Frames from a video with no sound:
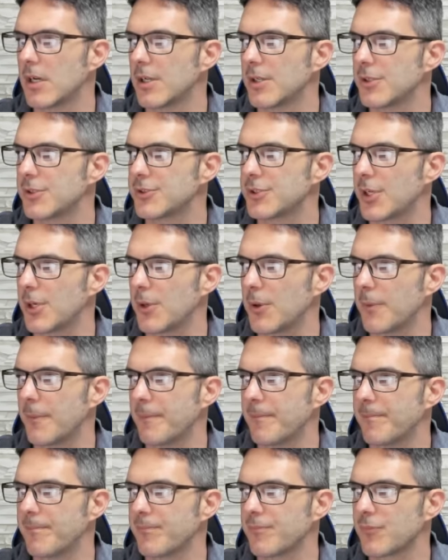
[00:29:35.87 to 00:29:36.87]
So
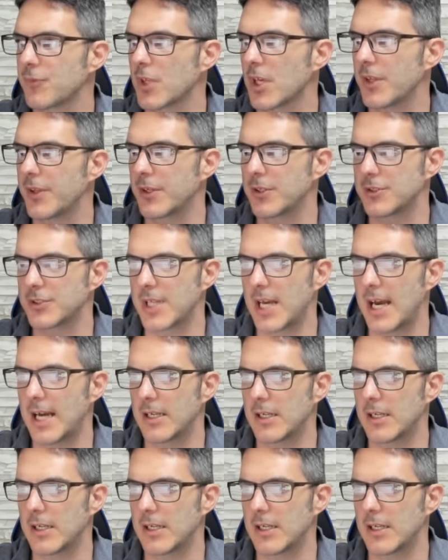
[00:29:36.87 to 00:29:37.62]
there's that.